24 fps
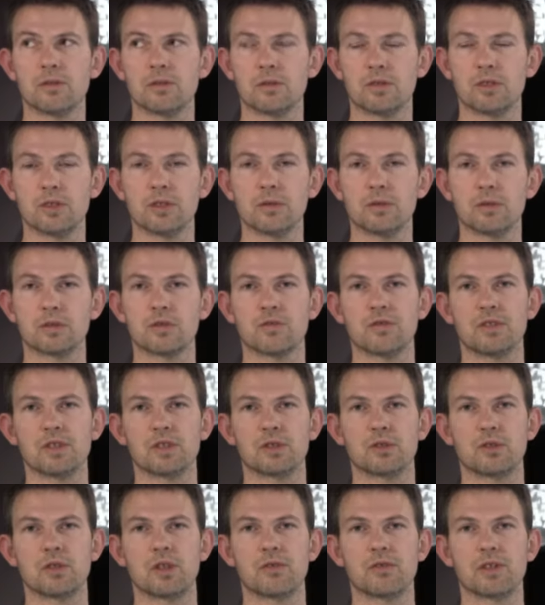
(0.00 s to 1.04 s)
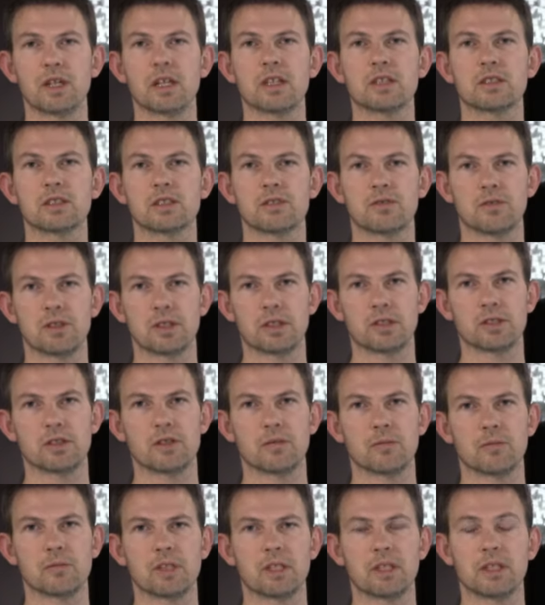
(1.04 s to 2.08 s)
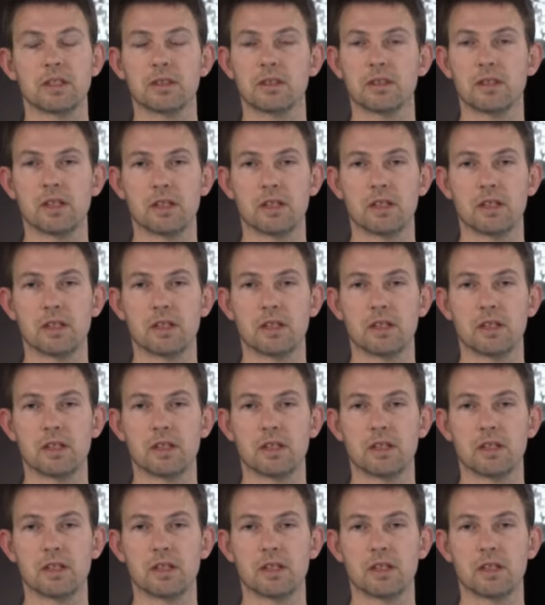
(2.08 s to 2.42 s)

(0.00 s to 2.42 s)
use visual effects, for example, in